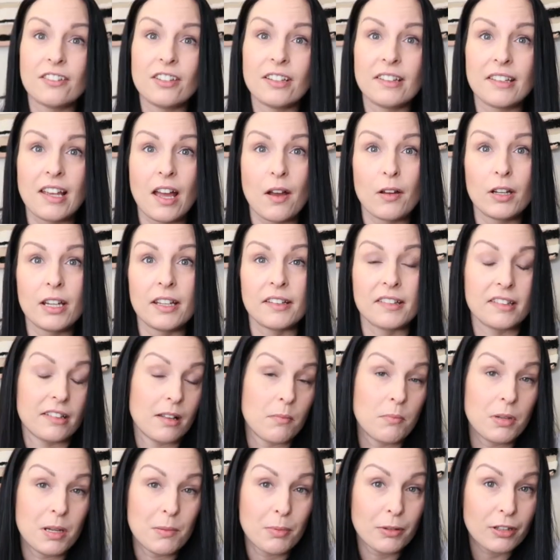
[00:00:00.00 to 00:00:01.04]
just how it is.
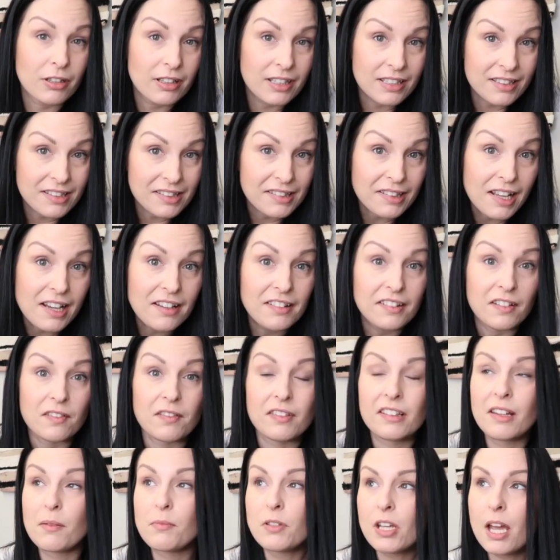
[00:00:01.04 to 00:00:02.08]
Some people are indecisive.
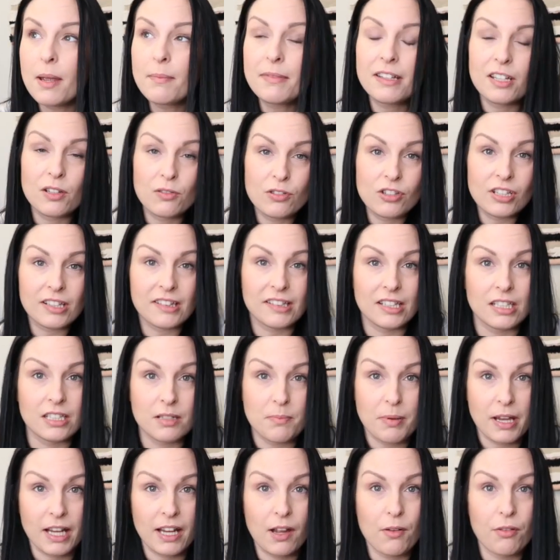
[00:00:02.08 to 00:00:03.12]
Sometimes you just need
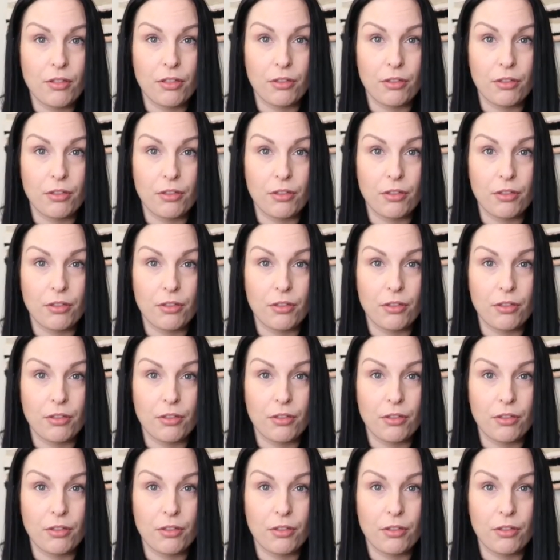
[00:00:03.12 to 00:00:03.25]
to pick out